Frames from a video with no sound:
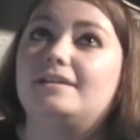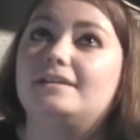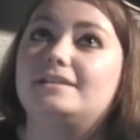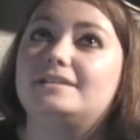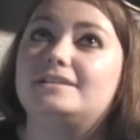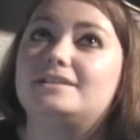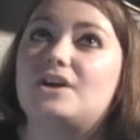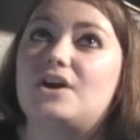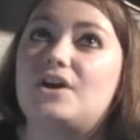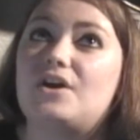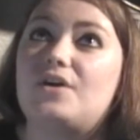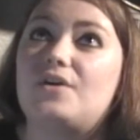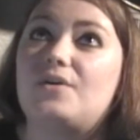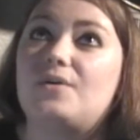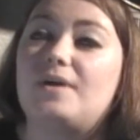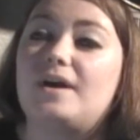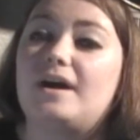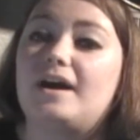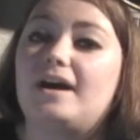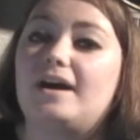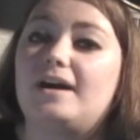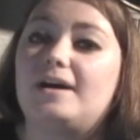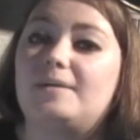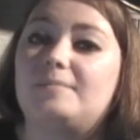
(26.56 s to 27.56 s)
So
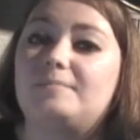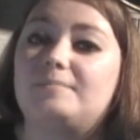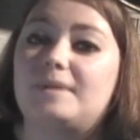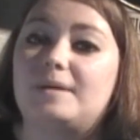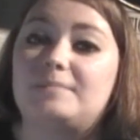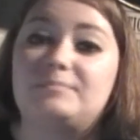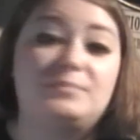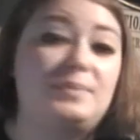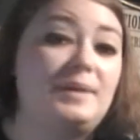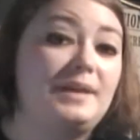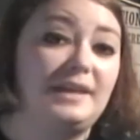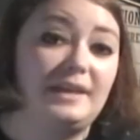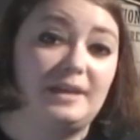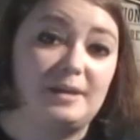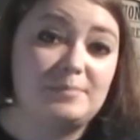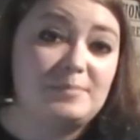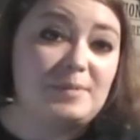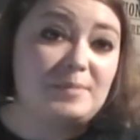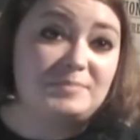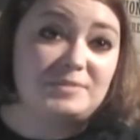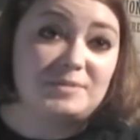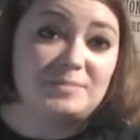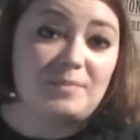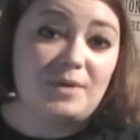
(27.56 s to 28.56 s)
I'm picking them
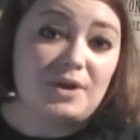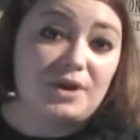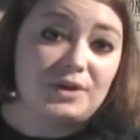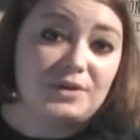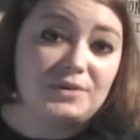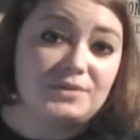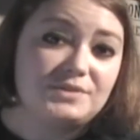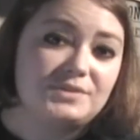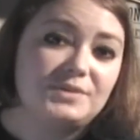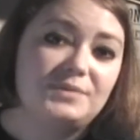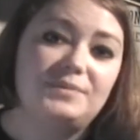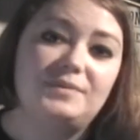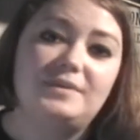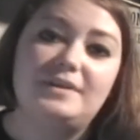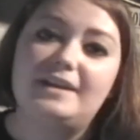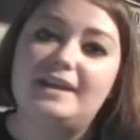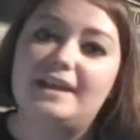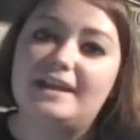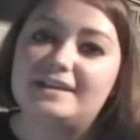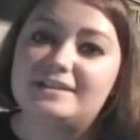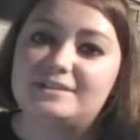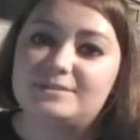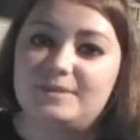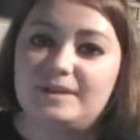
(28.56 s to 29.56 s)
up tomorrow, so
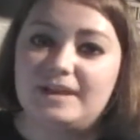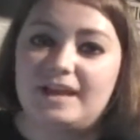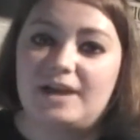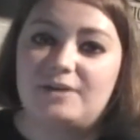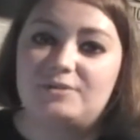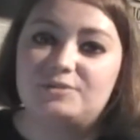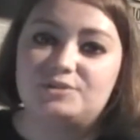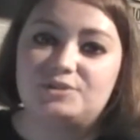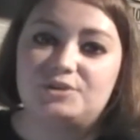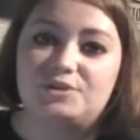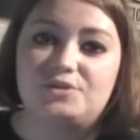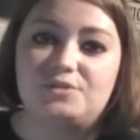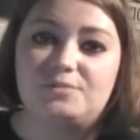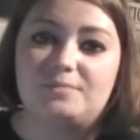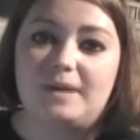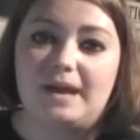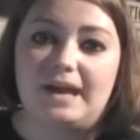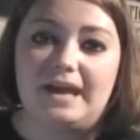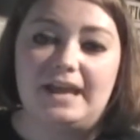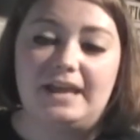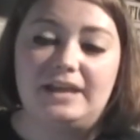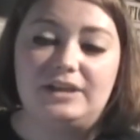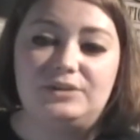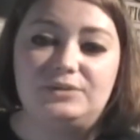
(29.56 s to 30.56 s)
next week I will show you
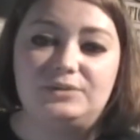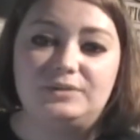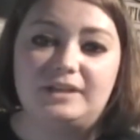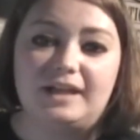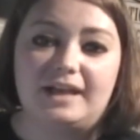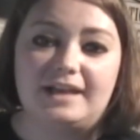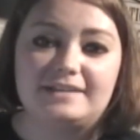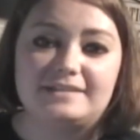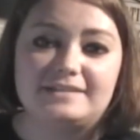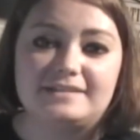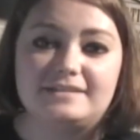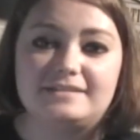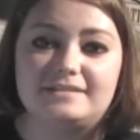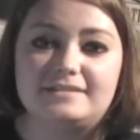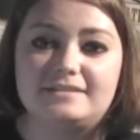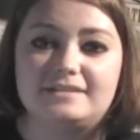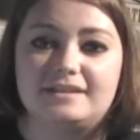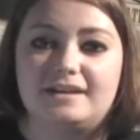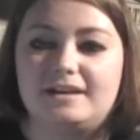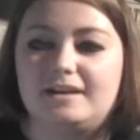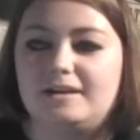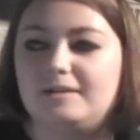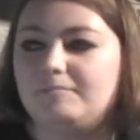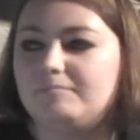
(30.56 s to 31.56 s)
my new glasses.
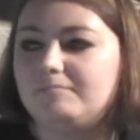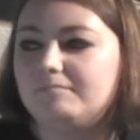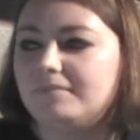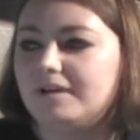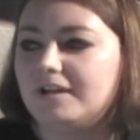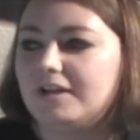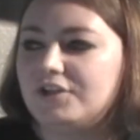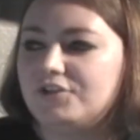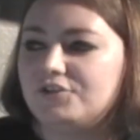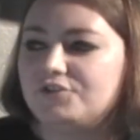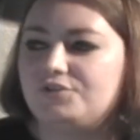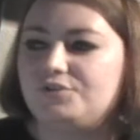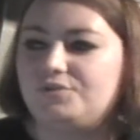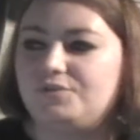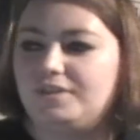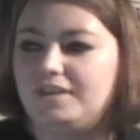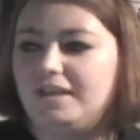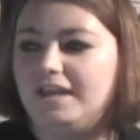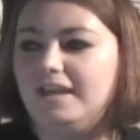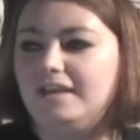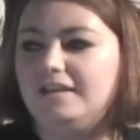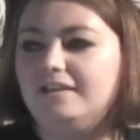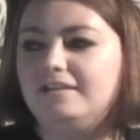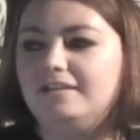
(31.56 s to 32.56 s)
Another new
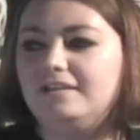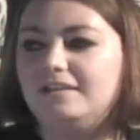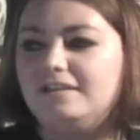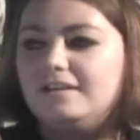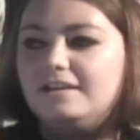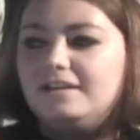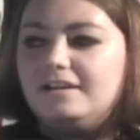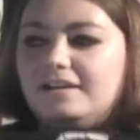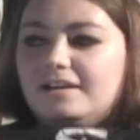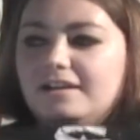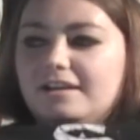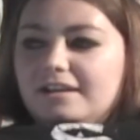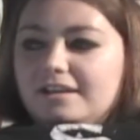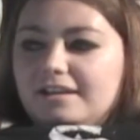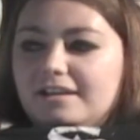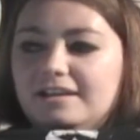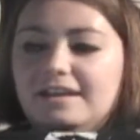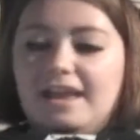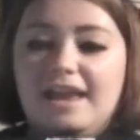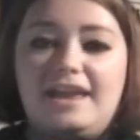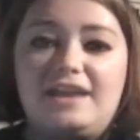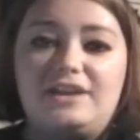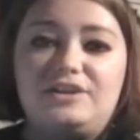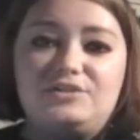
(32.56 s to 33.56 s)
thing.
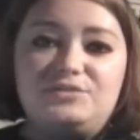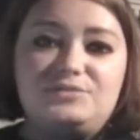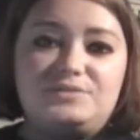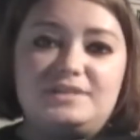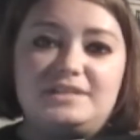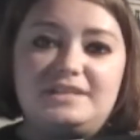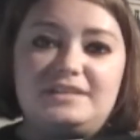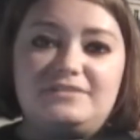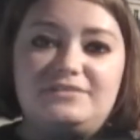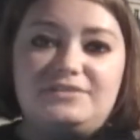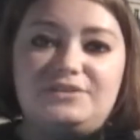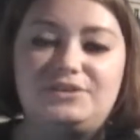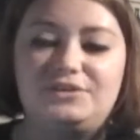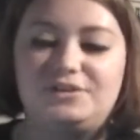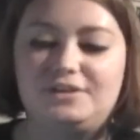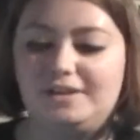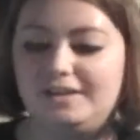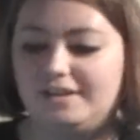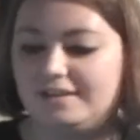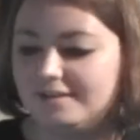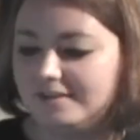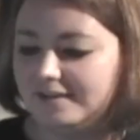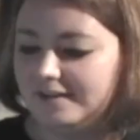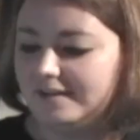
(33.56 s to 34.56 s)
Yay, new
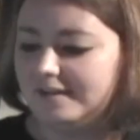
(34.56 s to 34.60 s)
T-Fury.